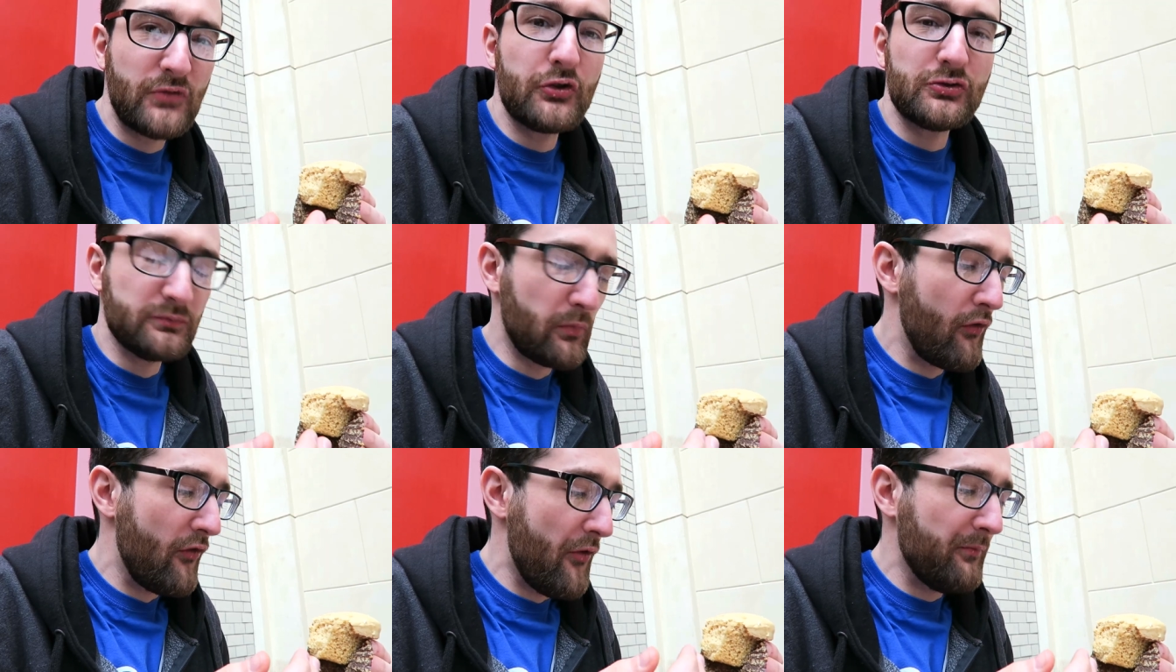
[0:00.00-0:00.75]
this is
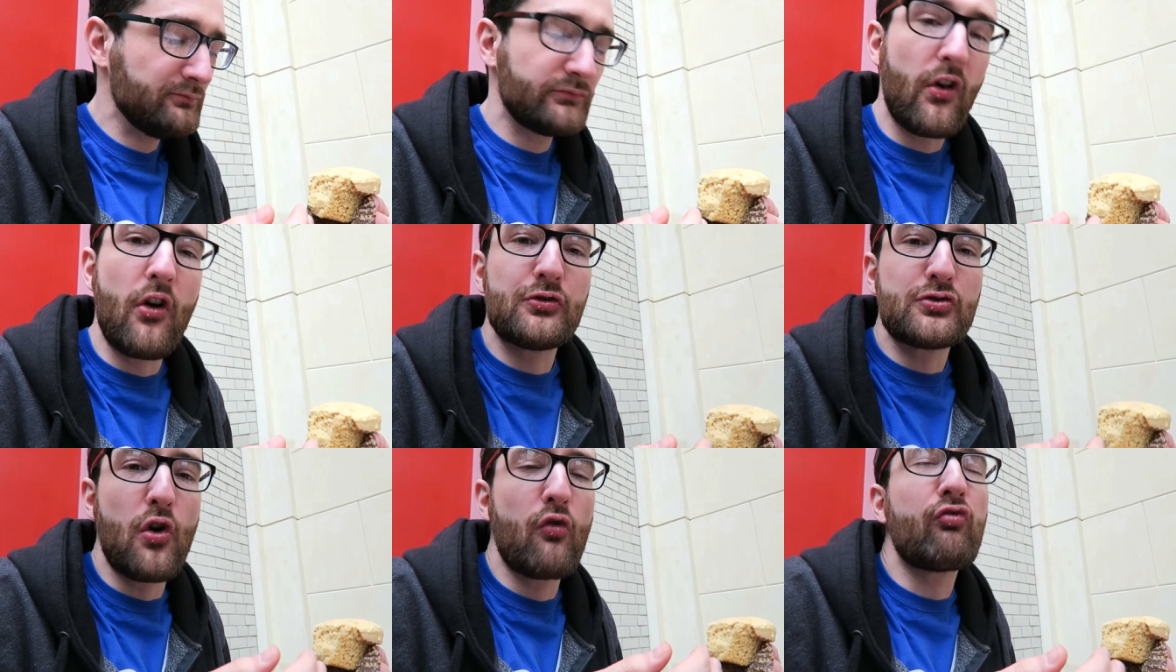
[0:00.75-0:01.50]
muffin. It's
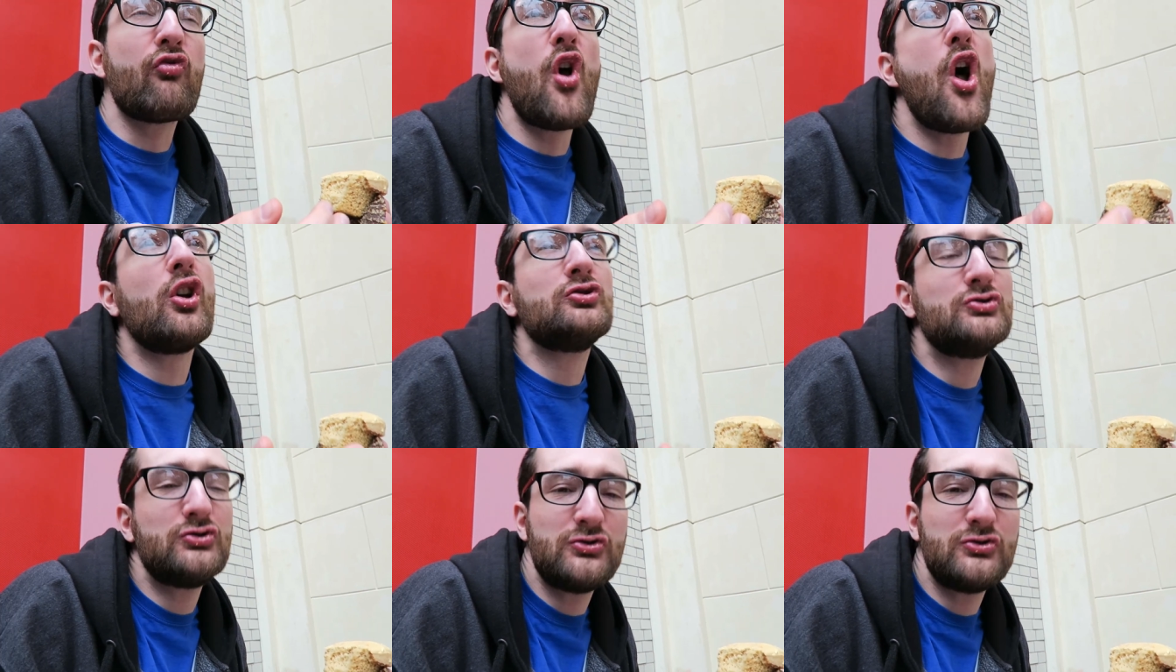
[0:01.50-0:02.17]
so fresh.